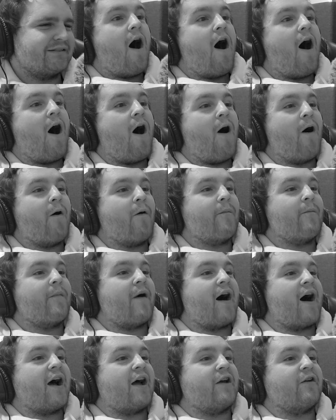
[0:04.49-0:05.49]
Oh
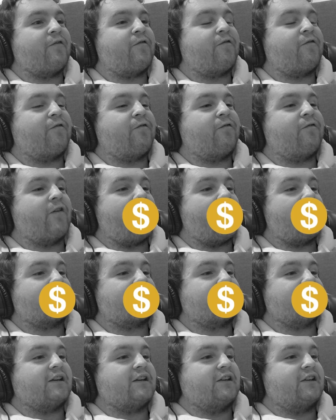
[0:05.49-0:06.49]
my
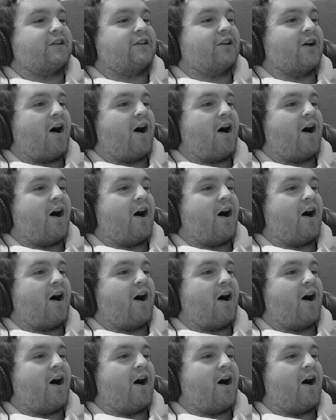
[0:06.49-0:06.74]
fucking